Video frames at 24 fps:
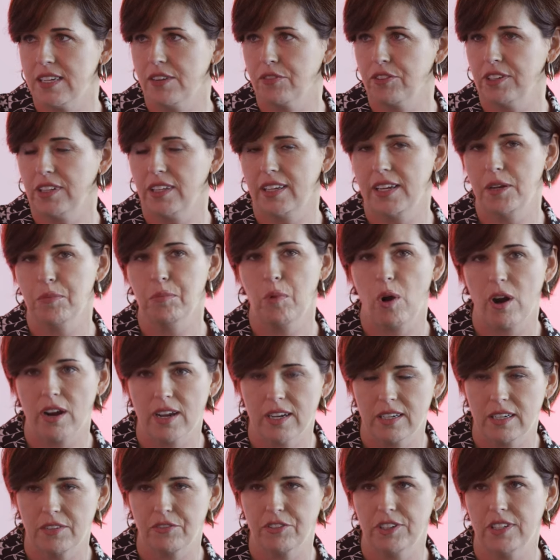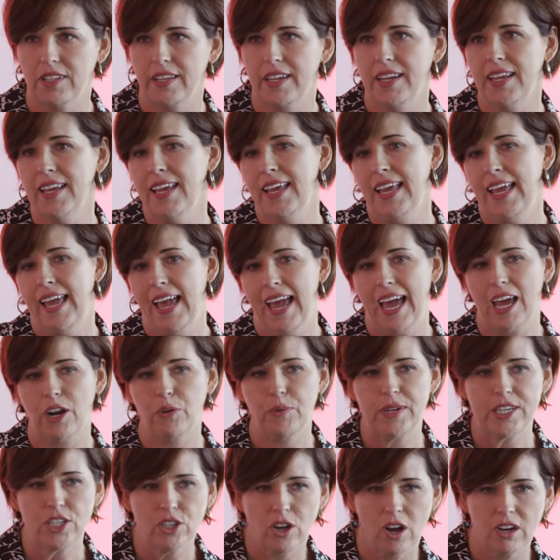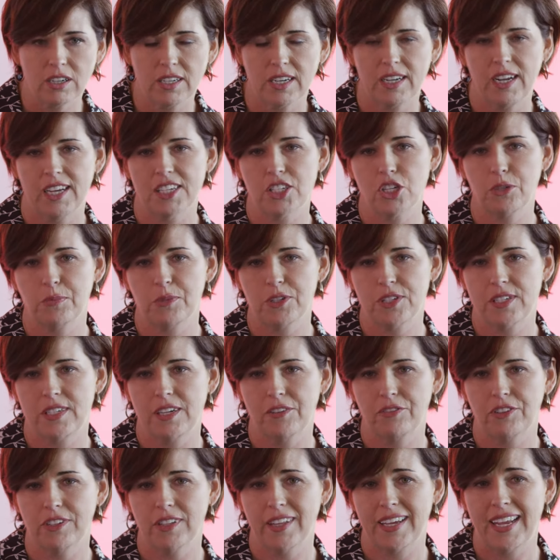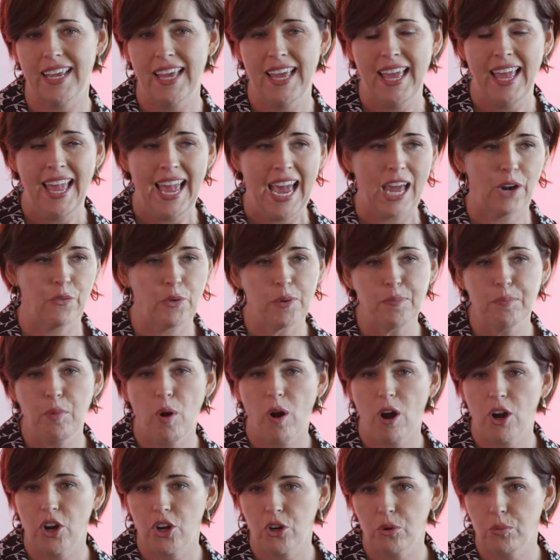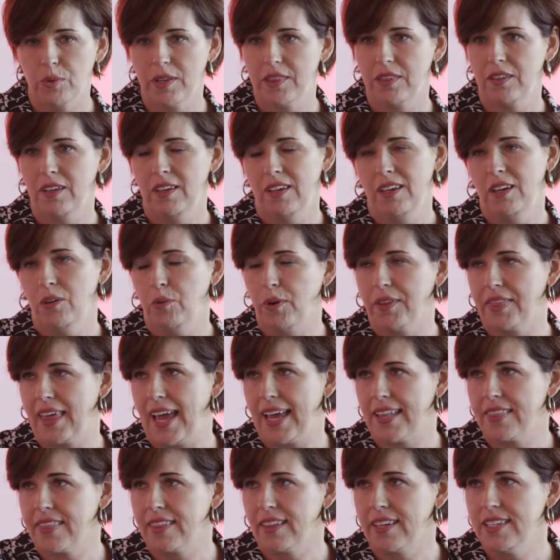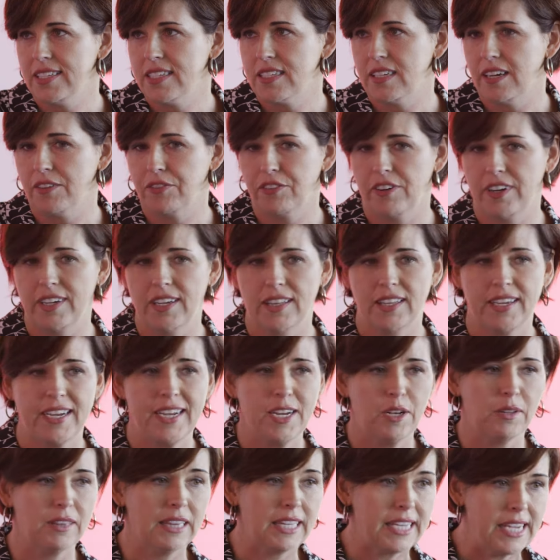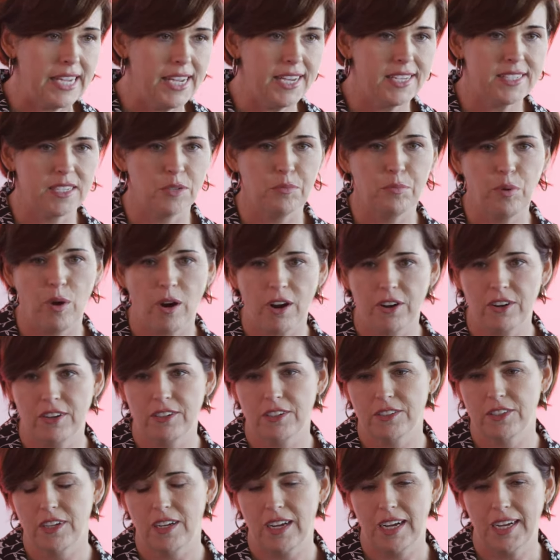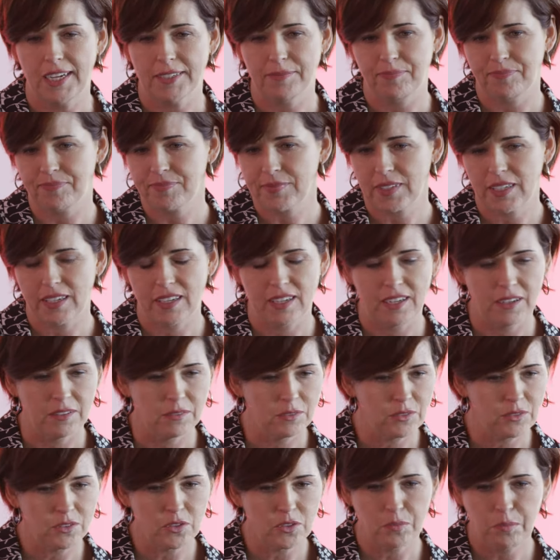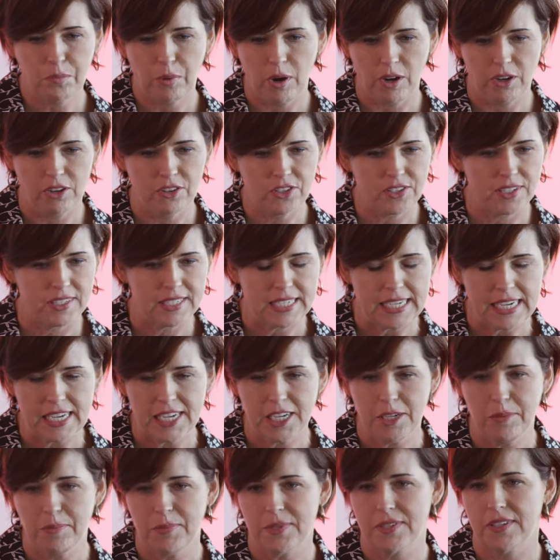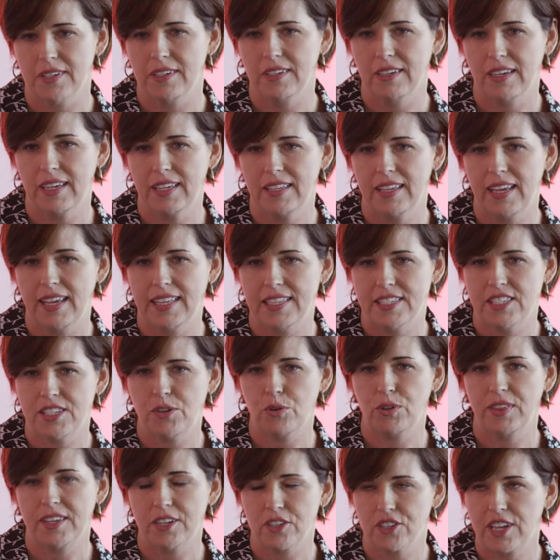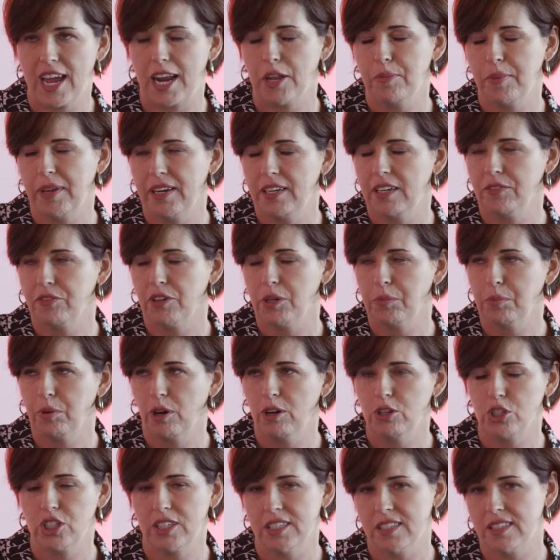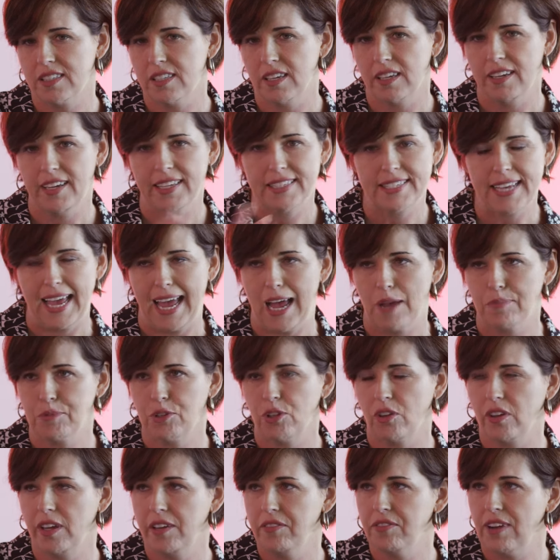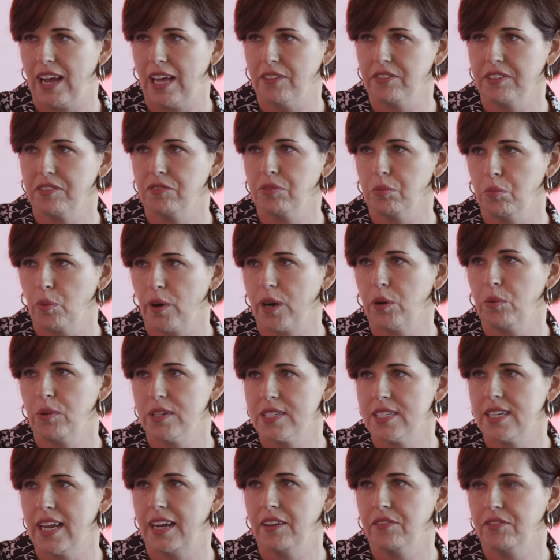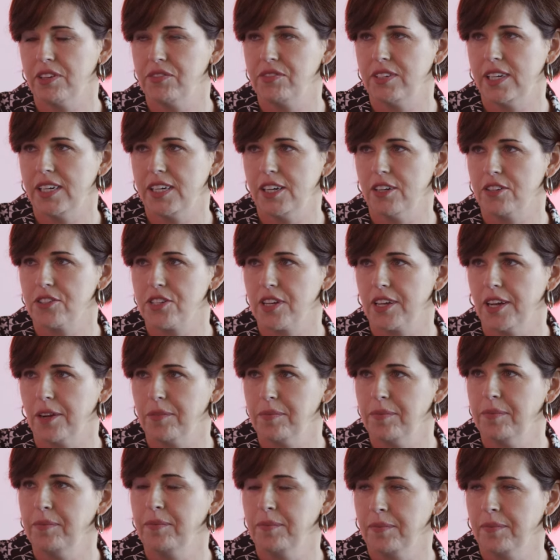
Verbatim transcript: differently and market differently? How do we talk to customers differently? How do we partner with, with athletes differently and leagues and partner, um, you know, partners and teams and it's there's got to be a different approach because it's absolutely evolving from where it was 10 and 15 years ago yeah.